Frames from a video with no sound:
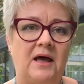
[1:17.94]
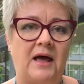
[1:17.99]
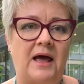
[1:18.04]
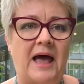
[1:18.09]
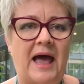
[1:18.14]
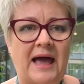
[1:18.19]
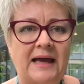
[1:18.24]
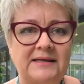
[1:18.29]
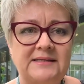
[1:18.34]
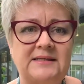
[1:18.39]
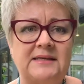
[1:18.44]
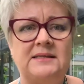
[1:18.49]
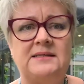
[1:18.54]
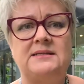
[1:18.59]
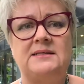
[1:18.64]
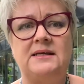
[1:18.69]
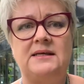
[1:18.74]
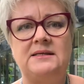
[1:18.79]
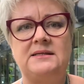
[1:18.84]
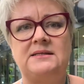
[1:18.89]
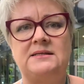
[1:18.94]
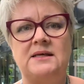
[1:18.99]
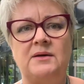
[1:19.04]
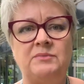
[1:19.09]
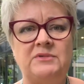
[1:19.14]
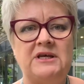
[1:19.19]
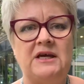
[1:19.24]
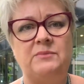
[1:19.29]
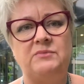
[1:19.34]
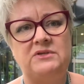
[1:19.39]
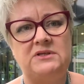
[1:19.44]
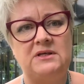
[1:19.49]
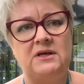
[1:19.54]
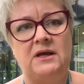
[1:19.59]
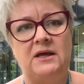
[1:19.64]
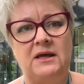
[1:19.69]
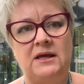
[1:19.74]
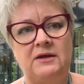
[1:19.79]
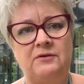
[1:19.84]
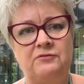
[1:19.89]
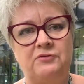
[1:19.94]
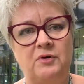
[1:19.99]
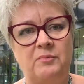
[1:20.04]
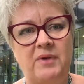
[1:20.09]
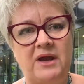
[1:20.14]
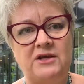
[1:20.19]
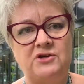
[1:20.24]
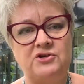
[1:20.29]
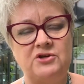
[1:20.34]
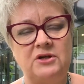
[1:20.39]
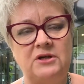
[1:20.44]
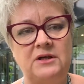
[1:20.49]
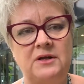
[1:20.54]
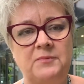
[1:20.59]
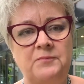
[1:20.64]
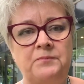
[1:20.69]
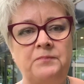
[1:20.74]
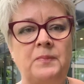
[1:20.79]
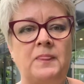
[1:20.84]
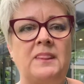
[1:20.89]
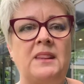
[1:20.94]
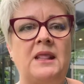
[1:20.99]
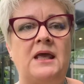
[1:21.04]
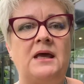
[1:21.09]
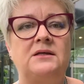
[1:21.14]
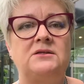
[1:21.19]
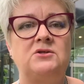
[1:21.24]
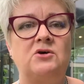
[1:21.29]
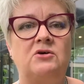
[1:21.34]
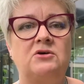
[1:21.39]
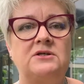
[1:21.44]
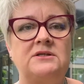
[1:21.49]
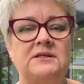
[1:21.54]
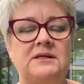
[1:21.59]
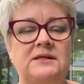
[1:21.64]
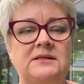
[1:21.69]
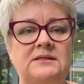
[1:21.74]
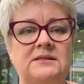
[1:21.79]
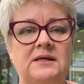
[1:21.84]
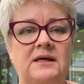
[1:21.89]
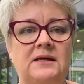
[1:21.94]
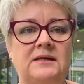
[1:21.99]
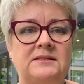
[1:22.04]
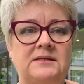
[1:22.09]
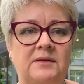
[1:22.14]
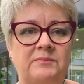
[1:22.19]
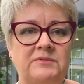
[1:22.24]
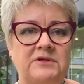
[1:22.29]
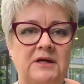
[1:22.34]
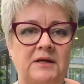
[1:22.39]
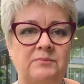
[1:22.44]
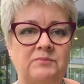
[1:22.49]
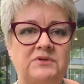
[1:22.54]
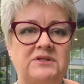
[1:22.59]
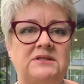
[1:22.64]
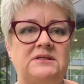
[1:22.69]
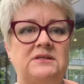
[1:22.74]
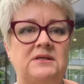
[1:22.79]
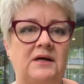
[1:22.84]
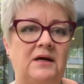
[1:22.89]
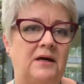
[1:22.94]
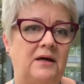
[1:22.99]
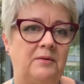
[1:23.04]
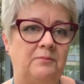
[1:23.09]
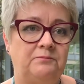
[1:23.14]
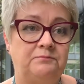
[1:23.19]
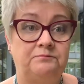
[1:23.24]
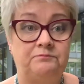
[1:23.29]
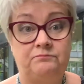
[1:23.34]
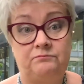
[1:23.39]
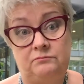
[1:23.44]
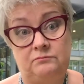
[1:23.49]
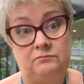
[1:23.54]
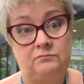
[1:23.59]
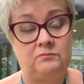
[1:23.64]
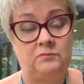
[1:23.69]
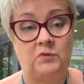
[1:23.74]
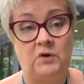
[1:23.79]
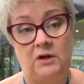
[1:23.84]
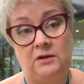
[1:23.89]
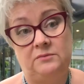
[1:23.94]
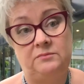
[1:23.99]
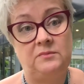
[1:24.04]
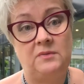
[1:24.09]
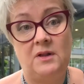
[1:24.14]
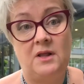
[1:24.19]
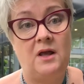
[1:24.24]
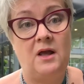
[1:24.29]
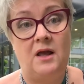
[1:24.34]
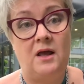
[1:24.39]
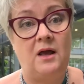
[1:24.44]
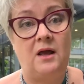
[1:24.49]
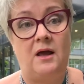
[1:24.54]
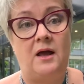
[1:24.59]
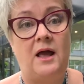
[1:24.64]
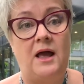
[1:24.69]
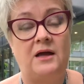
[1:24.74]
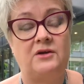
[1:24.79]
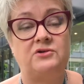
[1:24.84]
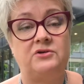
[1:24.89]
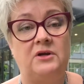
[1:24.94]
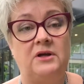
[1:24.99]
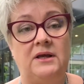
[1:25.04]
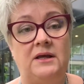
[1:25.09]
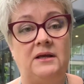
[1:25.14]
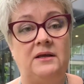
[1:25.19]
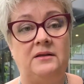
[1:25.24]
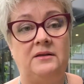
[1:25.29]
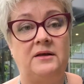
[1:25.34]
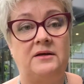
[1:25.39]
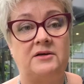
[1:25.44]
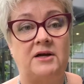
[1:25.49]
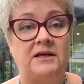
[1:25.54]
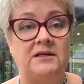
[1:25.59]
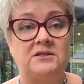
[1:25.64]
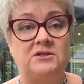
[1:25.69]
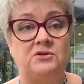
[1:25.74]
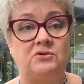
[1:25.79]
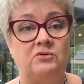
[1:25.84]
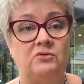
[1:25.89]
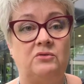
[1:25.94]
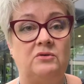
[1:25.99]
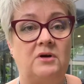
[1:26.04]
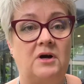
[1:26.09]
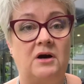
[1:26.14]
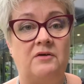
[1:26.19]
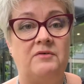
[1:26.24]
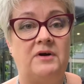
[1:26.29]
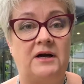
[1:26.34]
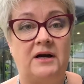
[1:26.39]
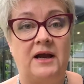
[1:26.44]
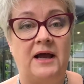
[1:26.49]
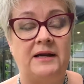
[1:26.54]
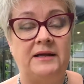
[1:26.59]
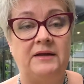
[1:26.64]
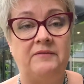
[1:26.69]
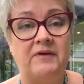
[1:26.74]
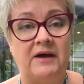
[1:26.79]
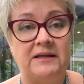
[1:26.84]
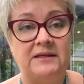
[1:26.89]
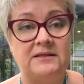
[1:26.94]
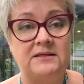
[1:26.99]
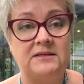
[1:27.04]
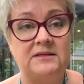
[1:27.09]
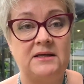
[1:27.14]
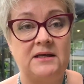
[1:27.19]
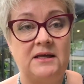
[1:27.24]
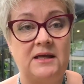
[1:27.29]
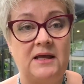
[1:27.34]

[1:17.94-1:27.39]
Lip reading: accesses, sometimes information sources, sometimes, well, actually the rights to cover an event.